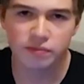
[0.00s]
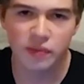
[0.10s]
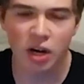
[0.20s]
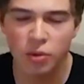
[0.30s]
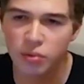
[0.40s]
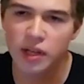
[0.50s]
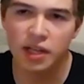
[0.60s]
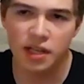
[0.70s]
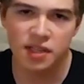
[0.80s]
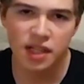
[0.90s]
armor plate,
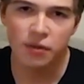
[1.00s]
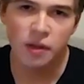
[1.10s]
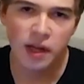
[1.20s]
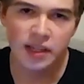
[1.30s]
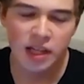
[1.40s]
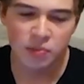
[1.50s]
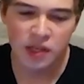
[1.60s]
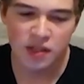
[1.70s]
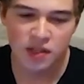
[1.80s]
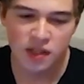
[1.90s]
because I really like that
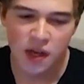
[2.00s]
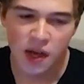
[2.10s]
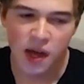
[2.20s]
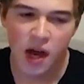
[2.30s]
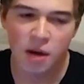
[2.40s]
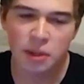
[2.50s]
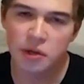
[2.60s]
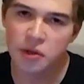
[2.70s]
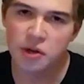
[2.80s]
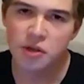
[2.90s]
piece.
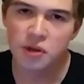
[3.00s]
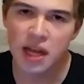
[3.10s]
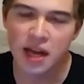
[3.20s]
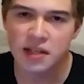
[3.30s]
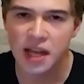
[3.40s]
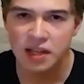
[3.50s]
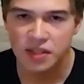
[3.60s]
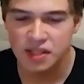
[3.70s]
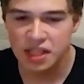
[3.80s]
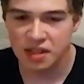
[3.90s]
Although you can kind of
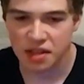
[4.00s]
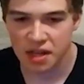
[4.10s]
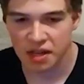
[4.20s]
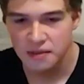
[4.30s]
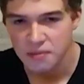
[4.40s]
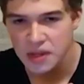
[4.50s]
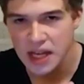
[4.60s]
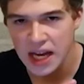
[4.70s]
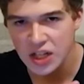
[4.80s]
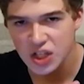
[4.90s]
see the
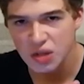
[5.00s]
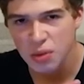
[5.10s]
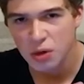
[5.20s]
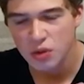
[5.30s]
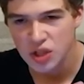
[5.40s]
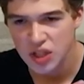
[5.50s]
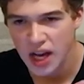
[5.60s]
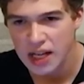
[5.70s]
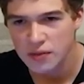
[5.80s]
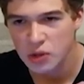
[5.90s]
H in the middle, which is
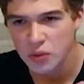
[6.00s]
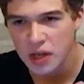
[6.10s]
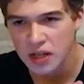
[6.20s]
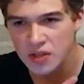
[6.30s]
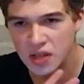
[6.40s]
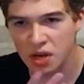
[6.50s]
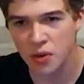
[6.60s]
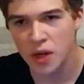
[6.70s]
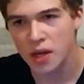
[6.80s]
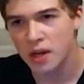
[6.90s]
kind of annoying. So
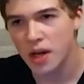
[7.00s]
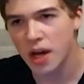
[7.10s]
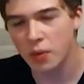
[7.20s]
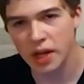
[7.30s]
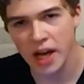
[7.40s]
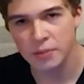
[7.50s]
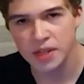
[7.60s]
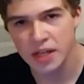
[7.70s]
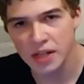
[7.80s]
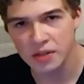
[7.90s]
when I
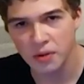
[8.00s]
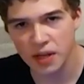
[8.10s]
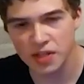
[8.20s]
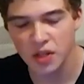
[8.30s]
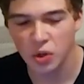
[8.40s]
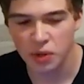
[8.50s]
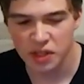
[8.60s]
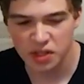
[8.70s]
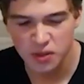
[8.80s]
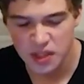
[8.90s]
updated Krexa a little bit,
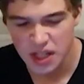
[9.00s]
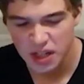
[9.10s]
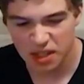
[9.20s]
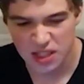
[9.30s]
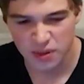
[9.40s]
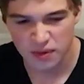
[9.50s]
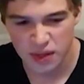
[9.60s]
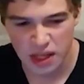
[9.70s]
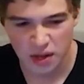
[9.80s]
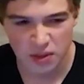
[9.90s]
because you'll see in some of my
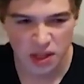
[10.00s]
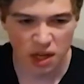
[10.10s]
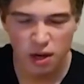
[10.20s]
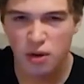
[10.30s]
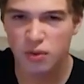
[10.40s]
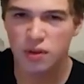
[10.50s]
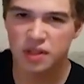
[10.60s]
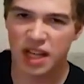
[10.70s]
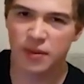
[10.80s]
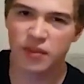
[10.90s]
videos over the
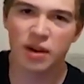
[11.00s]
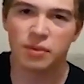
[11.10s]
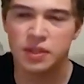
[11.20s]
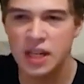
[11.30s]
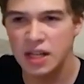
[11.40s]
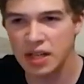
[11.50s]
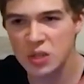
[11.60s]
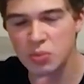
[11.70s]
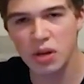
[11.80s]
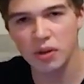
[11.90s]
time I've updated his
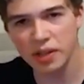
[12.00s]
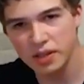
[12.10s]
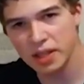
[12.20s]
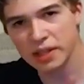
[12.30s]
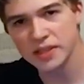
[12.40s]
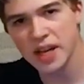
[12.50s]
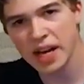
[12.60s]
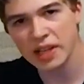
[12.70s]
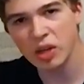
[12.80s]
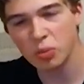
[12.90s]
build a
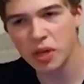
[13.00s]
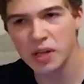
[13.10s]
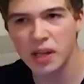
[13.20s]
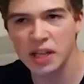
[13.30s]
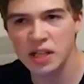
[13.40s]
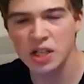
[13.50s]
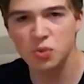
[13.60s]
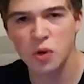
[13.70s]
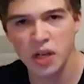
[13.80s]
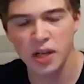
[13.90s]
tiny little bit, like in each
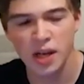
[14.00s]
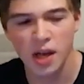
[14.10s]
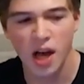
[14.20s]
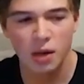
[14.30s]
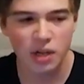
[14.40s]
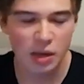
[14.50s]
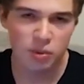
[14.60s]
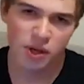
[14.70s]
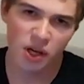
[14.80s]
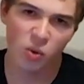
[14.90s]
one. But I
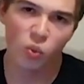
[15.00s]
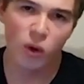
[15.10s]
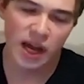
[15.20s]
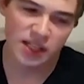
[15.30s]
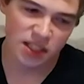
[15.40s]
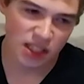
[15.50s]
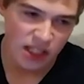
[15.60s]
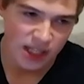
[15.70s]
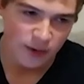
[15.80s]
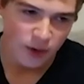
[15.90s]
put a white
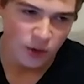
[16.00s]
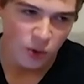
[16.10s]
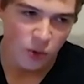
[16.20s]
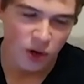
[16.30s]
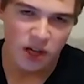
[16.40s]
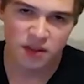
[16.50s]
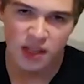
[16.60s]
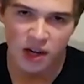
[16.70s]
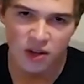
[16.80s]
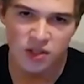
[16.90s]
hero core in
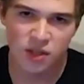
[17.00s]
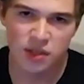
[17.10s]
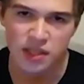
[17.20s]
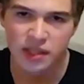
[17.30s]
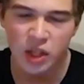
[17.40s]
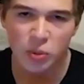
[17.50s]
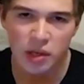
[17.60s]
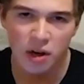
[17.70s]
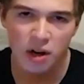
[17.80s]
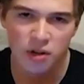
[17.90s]
there, so it's a little bit
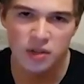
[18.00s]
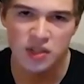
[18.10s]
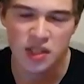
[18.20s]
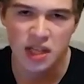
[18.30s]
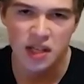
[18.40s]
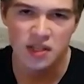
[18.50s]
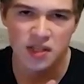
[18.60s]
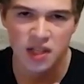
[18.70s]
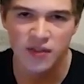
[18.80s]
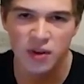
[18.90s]
harder to see because it's
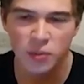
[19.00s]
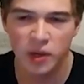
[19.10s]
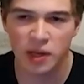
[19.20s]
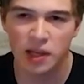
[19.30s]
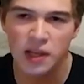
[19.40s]
covered. But